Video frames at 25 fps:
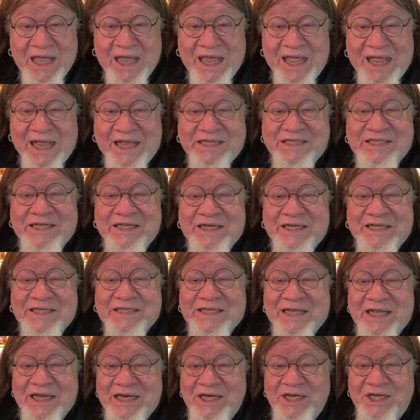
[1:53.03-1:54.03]
Is it a
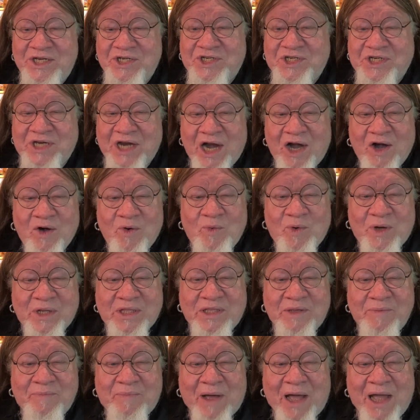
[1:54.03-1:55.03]
sin to share
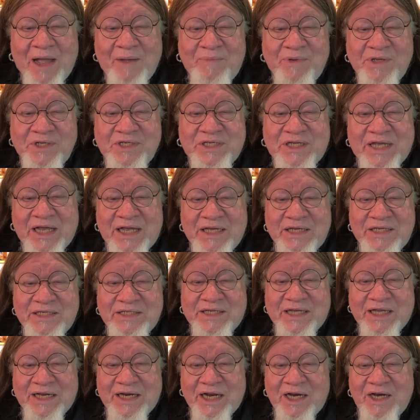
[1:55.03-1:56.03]
what the Bible
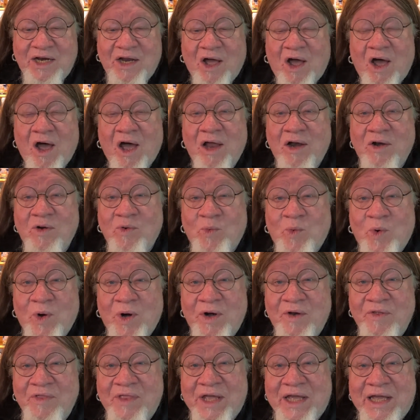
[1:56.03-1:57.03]
says in an
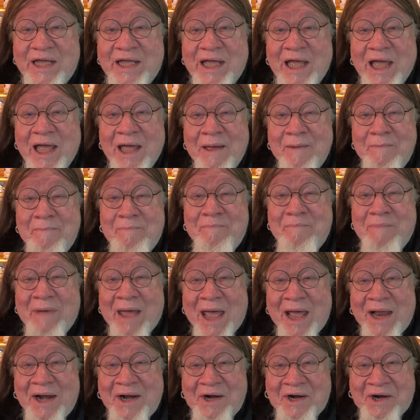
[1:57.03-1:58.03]
unworthy
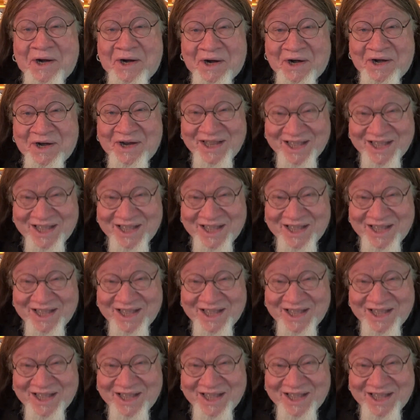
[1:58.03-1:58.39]
manner?